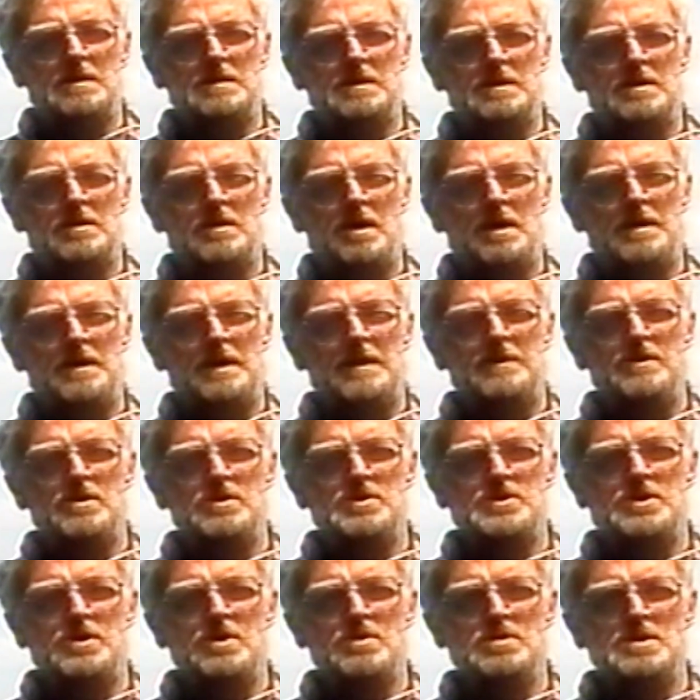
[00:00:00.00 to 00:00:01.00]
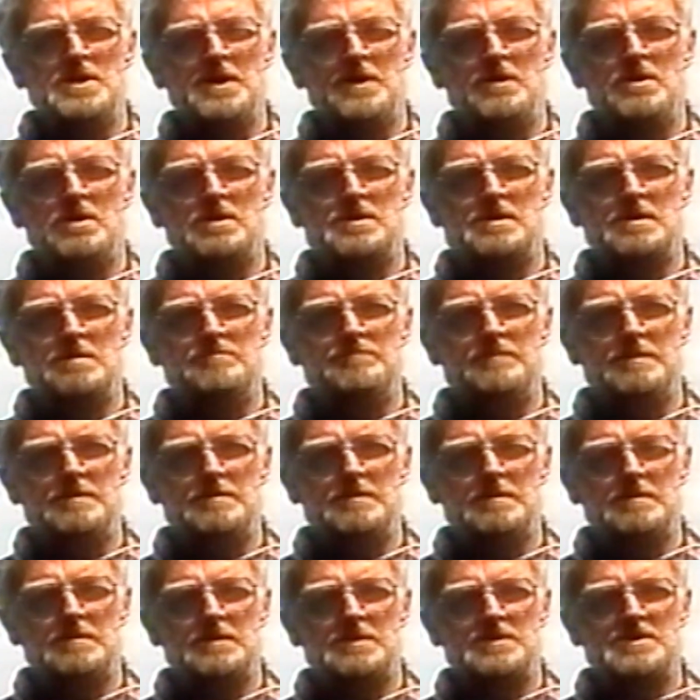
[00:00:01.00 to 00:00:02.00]
you know, and I used to usually go to
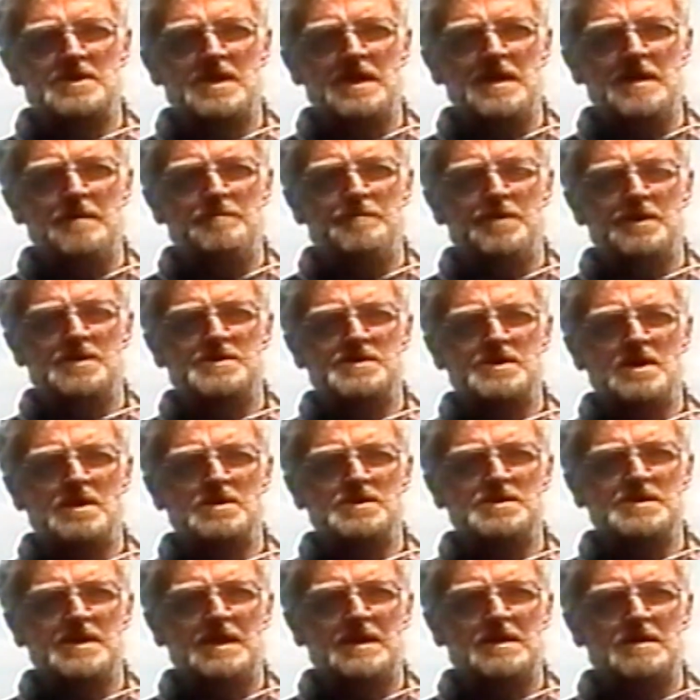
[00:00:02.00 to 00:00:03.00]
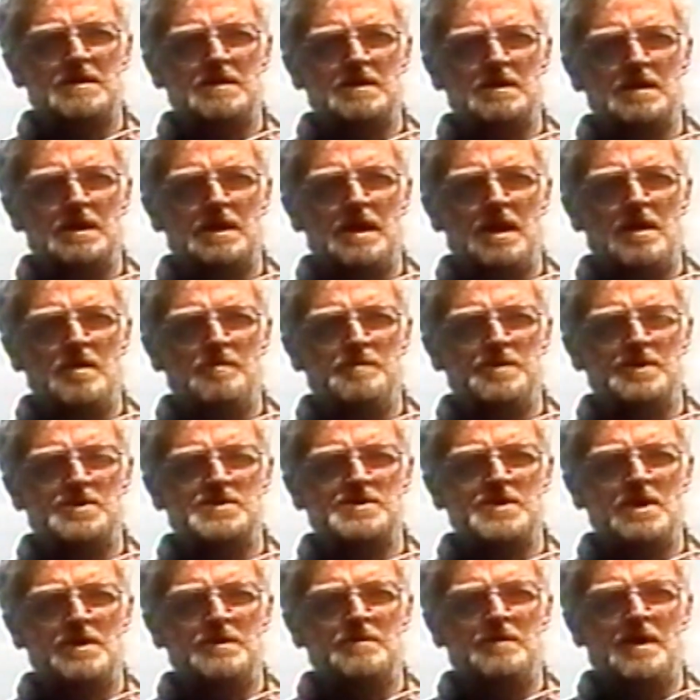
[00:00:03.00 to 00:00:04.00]
sleep at sunset and get up at
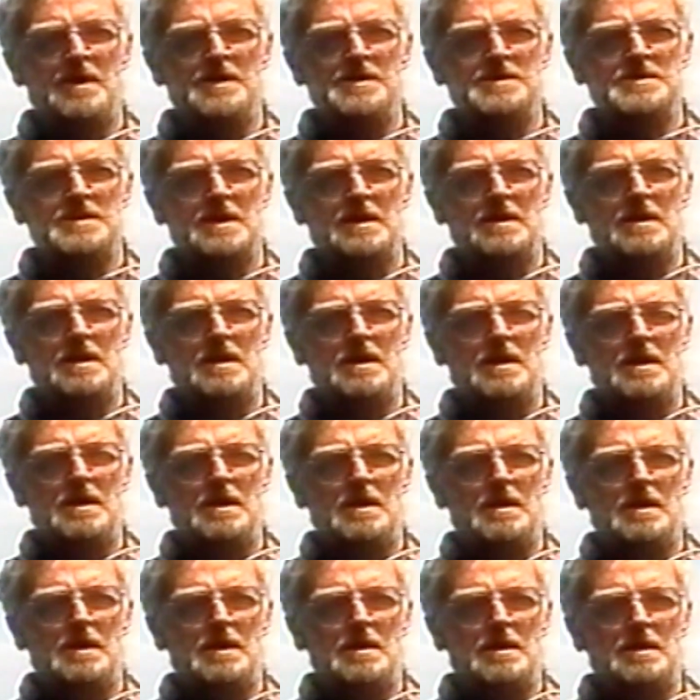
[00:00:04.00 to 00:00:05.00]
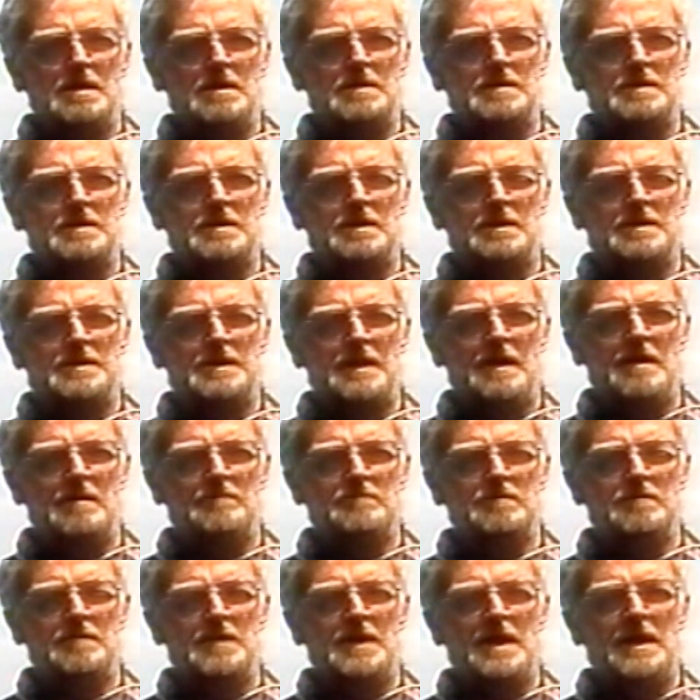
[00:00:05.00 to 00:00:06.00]
sunrise. That
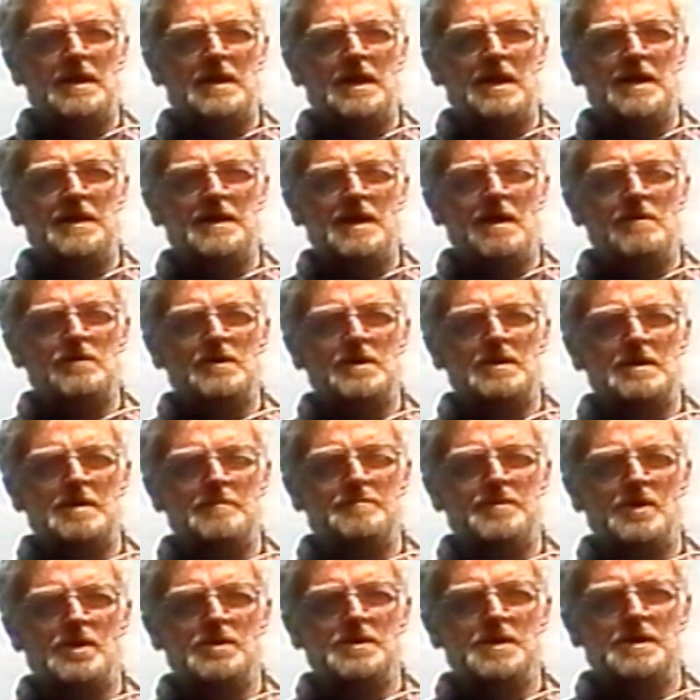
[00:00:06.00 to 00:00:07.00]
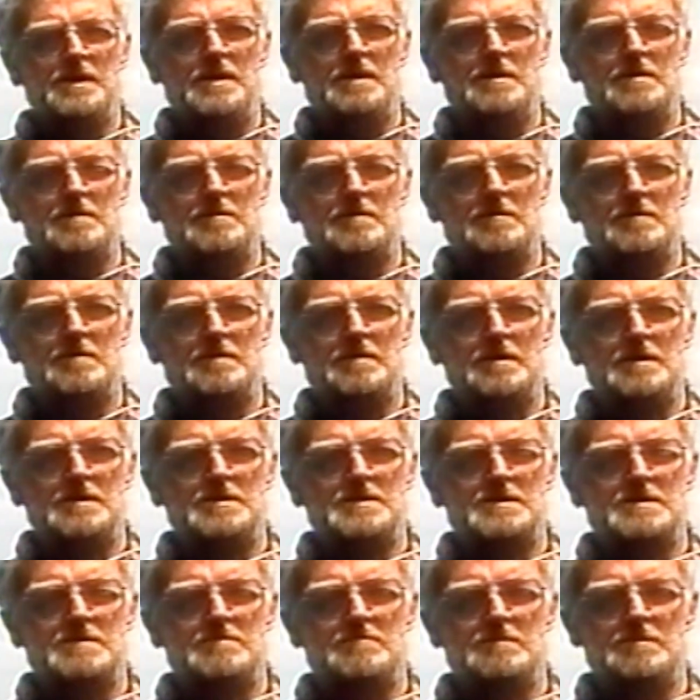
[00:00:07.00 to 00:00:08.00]
when I lay down in the bunk,
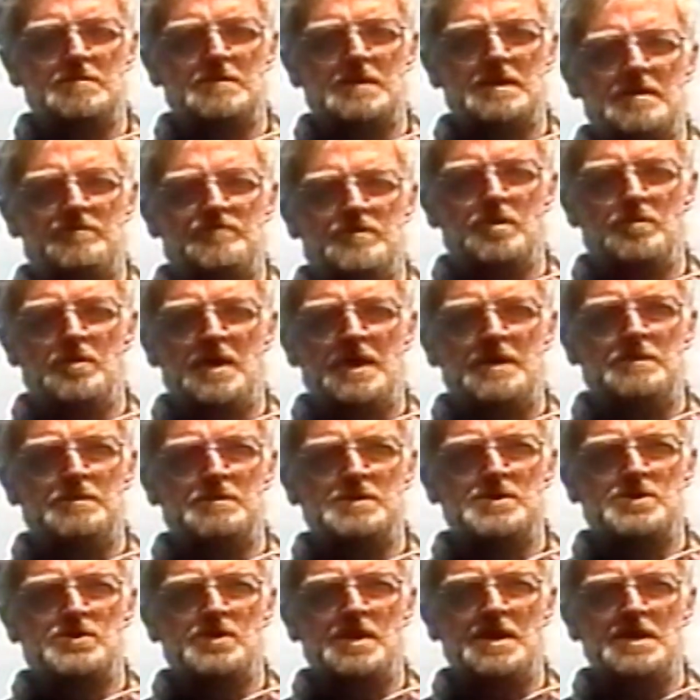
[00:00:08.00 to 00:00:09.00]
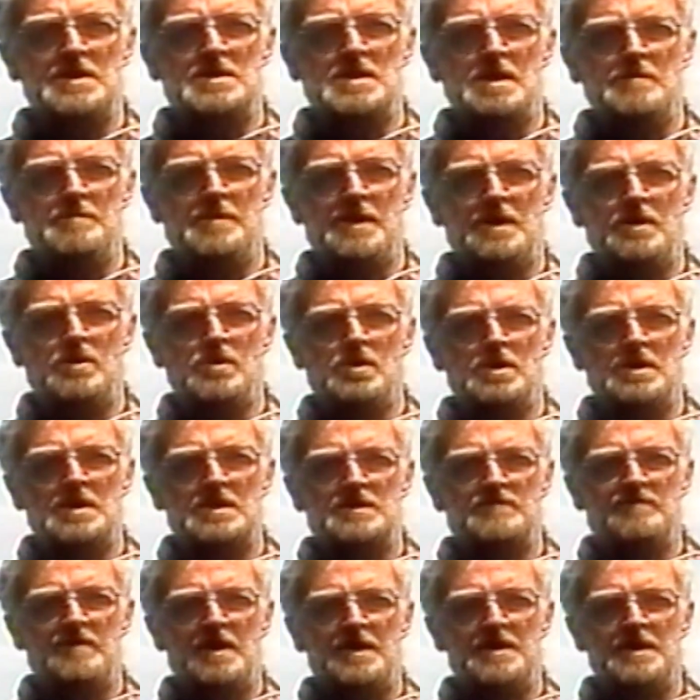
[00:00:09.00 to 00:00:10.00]
if the weather was reasonably good,
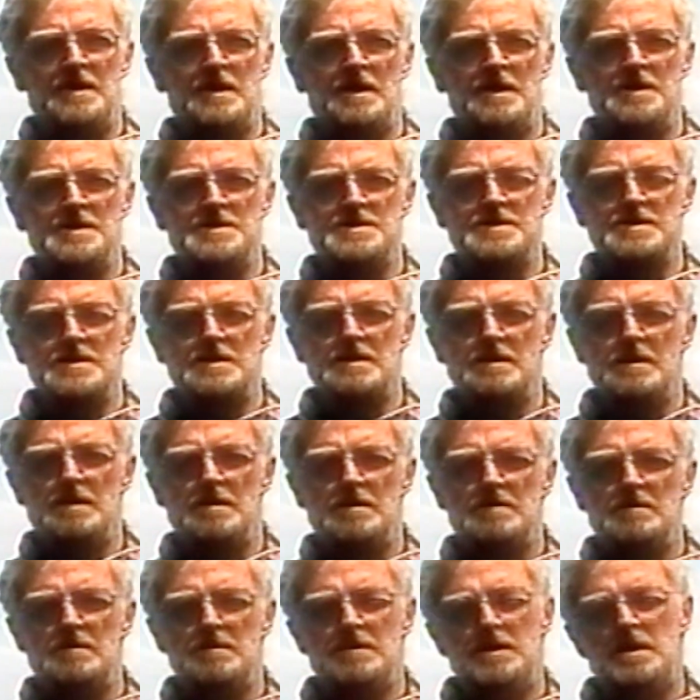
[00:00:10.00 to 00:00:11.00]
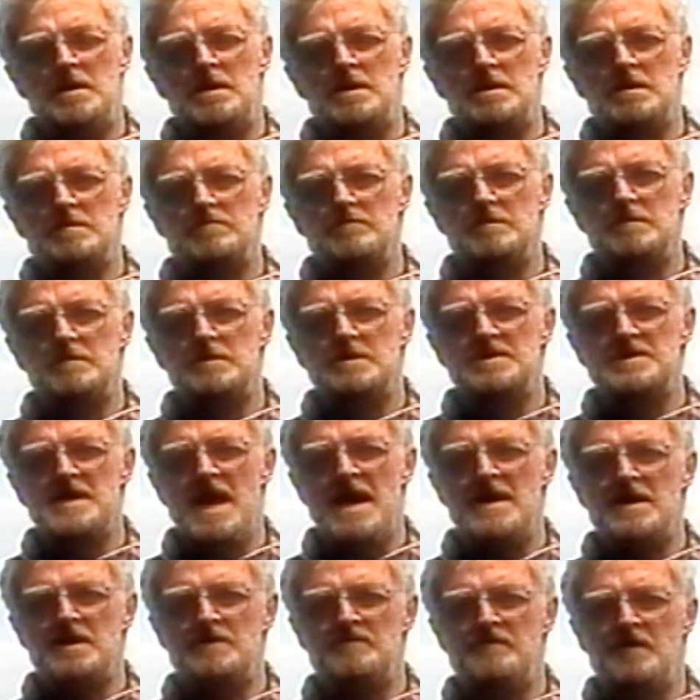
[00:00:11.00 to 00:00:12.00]
it's very nice, you know,
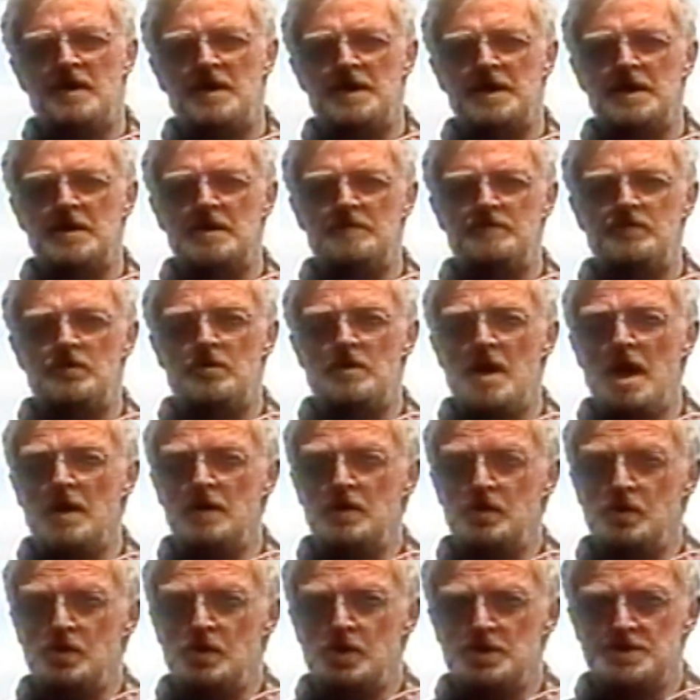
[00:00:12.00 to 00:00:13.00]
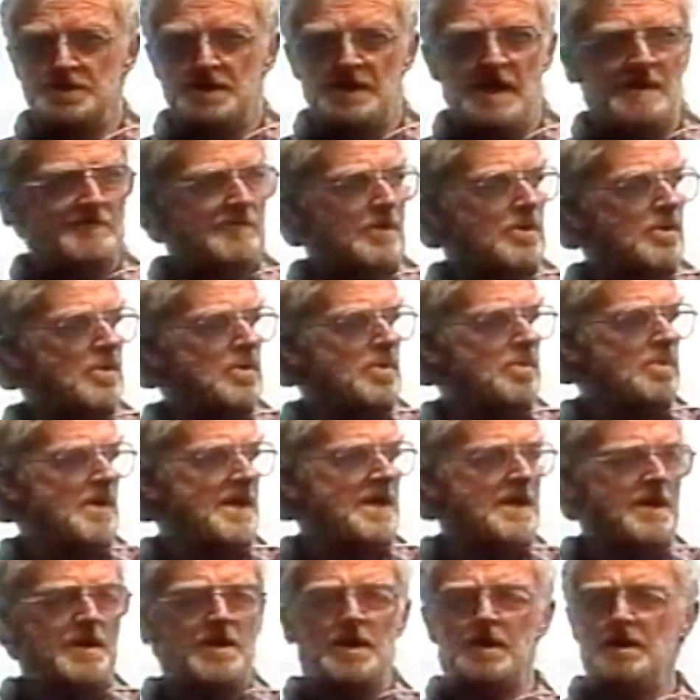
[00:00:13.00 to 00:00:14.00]
satisfying. And if you're on course and have a good
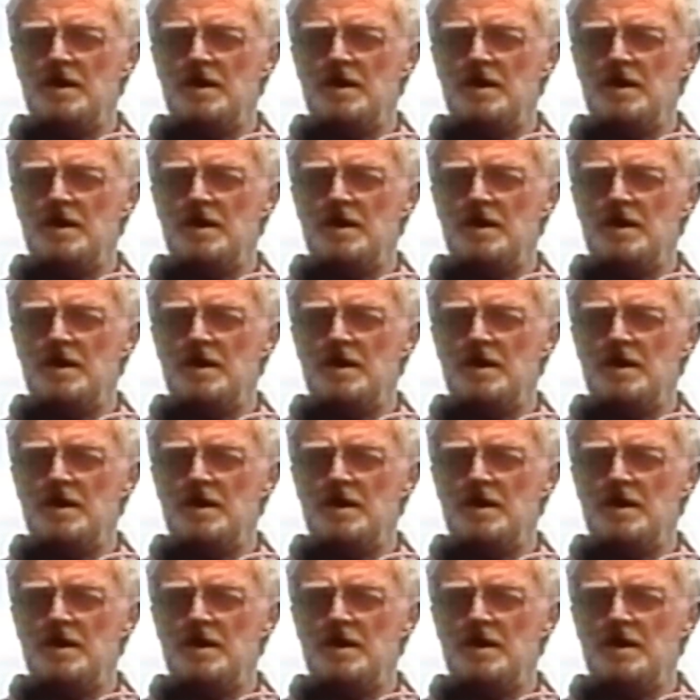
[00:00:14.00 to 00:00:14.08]
wind.